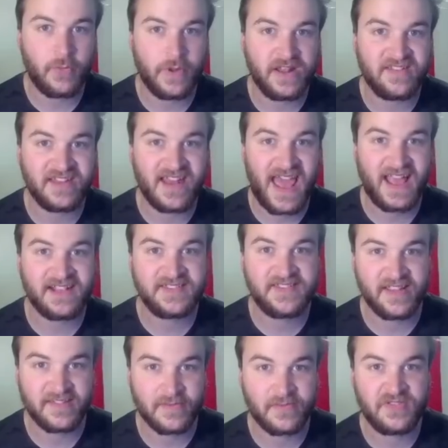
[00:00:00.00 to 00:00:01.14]
winds in
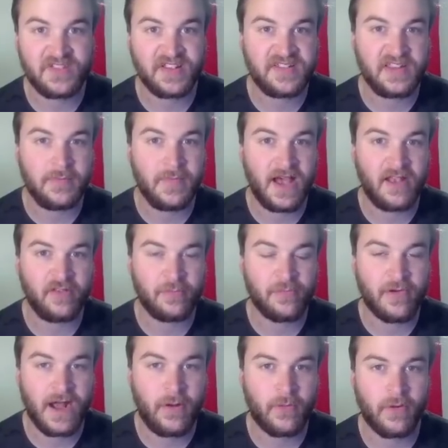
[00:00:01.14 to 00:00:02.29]
excess of 60 miles
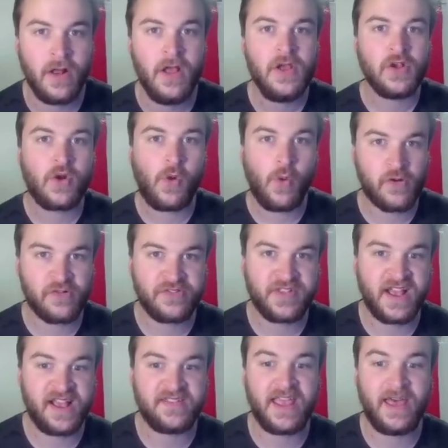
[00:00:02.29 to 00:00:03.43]
per hour,
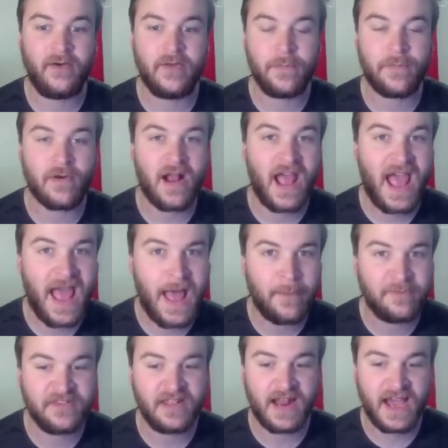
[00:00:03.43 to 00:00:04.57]
quarter-size hail, and
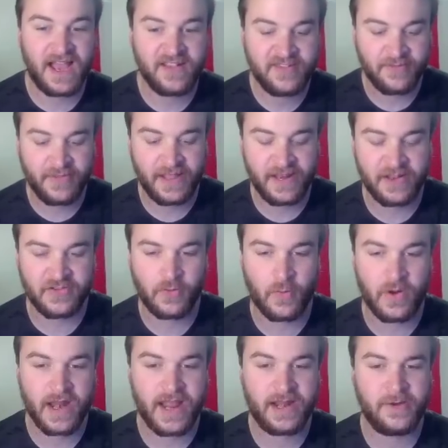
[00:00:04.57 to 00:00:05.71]
perhaps an isolated
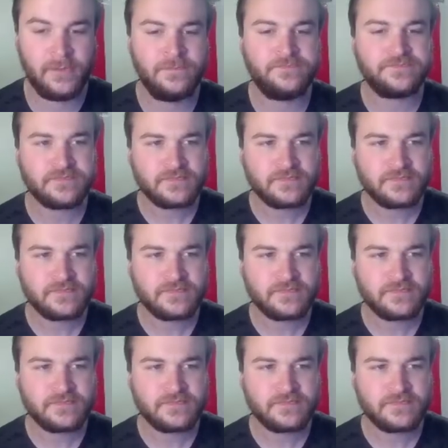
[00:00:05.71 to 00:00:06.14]
tornado.